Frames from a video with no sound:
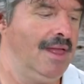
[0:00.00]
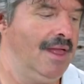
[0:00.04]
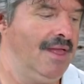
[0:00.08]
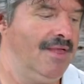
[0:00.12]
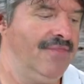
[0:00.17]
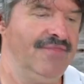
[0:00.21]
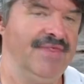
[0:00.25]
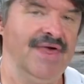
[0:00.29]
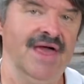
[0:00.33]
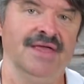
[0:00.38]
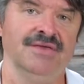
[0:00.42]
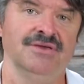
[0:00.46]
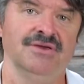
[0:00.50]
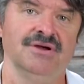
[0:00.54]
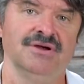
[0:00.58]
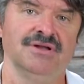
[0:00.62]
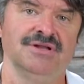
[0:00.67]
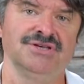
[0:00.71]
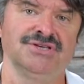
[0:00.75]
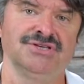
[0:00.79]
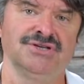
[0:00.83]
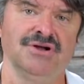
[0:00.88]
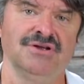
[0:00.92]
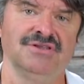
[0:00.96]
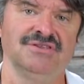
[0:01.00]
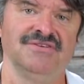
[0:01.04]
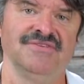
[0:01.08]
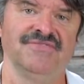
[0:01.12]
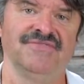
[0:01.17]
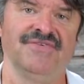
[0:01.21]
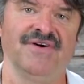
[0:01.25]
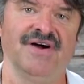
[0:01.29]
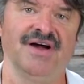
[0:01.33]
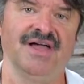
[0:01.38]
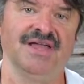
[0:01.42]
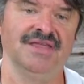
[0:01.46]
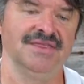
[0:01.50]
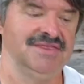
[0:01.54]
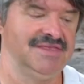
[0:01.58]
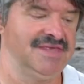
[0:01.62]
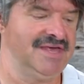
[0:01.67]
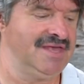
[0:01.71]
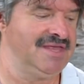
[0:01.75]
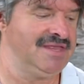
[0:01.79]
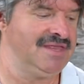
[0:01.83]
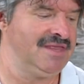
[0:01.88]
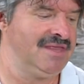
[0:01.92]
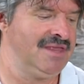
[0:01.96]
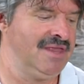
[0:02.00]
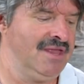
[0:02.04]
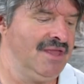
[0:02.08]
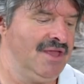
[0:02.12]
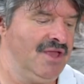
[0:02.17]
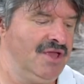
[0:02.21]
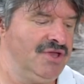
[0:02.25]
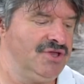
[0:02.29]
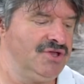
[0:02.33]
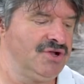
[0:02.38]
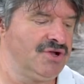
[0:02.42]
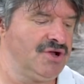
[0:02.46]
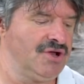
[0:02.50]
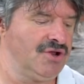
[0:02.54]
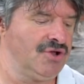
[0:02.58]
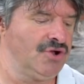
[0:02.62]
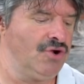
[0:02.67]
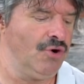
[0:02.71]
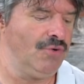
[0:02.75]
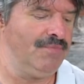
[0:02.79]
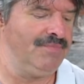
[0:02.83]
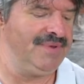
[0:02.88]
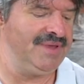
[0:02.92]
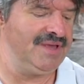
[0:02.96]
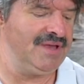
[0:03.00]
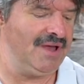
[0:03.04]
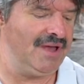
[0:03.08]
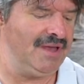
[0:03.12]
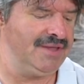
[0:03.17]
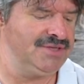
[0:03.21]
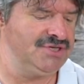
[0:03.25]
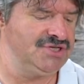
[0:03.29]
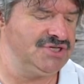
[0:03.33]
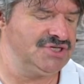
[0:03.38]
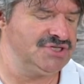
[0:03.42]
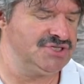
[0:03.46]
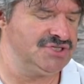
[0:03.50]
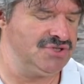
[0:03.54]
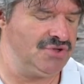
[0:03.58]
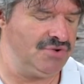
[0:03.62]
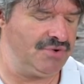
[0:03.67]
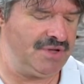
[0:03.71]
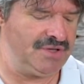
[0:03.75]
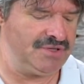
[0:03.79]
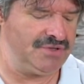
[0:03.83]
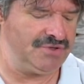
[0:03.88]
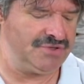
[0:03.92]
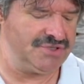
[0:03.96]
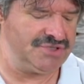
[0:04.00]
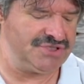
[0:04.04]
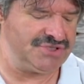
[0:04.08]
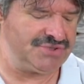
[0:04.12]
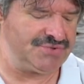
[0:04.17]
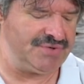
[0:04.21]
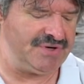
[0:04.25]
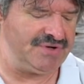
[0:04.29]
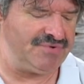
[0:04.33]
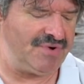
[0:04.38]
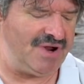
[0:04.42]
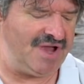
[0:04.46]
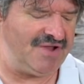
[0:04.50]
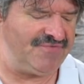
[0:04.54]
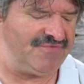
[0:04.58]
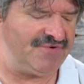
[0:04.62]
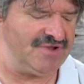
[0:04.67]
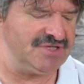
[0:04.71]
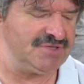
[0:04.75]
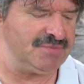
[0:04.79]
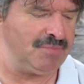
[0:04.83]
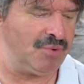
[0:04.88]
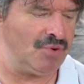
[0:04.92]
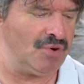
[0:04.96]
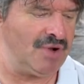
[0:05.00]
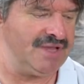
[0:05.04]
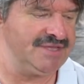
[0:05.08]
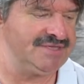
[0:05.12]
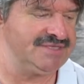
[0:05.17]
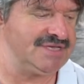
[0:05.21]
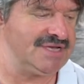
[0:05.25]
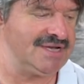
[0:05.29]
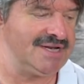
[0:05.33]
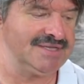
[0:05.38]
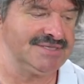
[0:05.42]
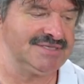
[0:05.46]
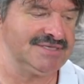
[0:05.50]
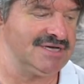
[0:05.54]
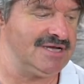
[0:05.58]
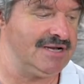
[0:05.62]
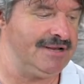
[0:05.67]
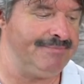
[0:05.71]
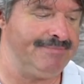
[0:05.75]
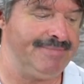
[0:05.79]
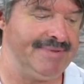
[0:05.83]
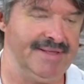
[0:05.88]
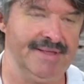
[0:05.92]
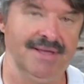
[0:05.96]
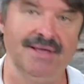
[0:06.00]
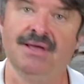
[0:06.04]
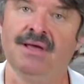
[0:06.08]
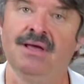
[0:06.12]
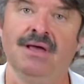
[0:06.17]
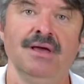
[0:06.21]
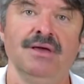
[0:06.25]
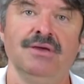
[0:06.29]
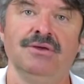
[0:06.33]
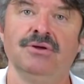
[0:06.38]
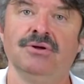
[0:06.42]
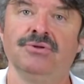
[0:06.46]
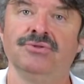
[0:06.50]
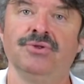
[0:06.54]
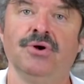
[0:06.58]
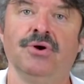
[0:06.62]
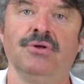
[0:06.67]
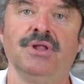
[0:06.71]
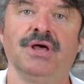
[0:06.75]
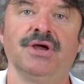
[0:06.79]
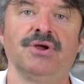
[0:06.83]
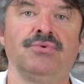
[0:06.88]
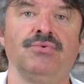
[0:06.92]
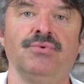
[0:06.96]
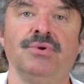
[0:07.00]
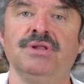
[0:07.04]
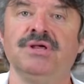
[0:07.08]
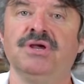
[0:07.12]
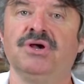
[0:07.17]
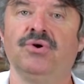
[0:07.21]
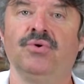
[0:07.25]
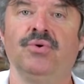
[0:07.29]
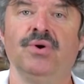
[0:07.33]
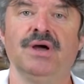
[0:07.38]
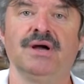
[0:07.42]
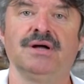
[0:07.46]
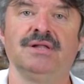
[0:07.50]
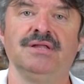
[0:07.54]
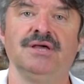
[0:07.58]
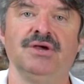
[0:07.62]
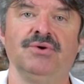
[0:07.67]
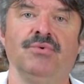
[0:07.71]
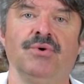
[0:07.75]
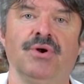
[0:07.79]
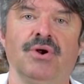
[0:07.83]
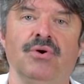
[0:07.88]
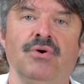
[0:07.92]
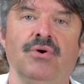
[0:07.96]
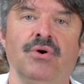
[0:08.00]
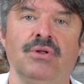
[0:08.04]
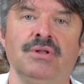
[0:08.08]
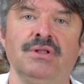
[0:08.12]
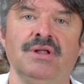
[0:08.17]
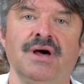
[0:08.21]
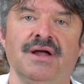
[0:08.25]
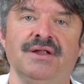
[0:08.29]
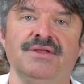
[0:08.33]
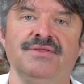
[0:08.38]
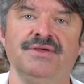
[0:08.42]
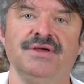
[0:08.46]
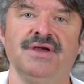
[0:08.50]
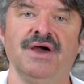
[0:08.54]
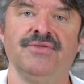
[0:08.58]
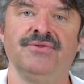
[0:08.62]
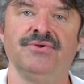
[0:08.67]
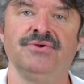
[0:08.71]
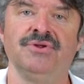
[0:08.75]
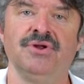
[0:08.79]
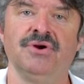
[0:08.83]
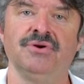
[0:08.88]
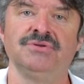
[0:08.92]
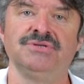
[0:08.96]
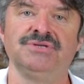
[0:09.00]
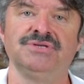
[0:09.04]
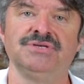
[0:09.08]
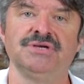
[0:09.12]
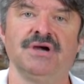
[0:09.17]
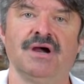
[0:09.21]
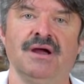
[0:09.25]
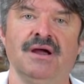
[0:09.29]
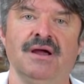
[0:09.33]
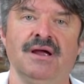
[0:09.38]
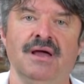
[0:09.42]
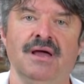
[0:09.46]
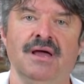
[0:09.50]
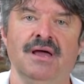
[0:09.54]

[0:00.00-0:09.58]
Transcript: then you're going to start to find that you're going to go beyond just knowing those 3 reference points, and it's going to be, you'll know like really quickly where a whole lot of the other notes are.